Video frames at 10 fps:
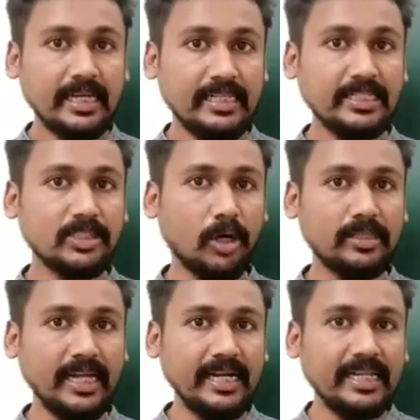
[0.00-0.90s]
they saw
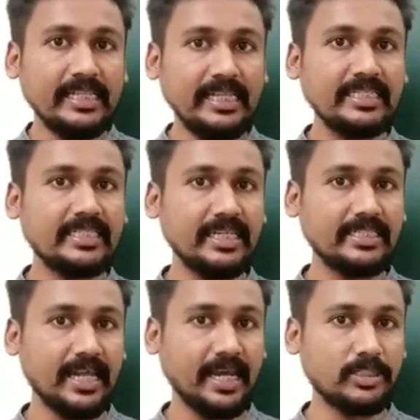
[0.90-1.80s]
that these things
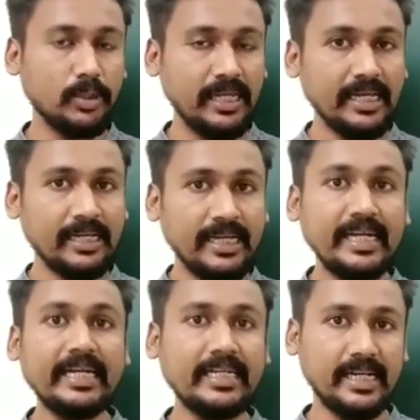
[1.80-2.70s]
are actually
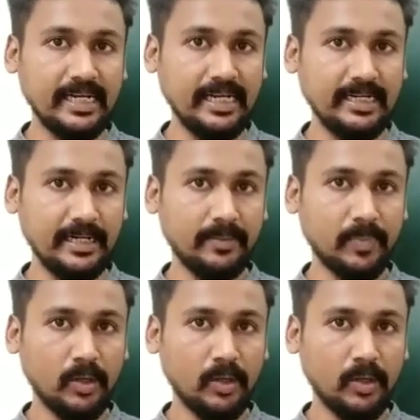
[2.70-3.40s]
interrelated.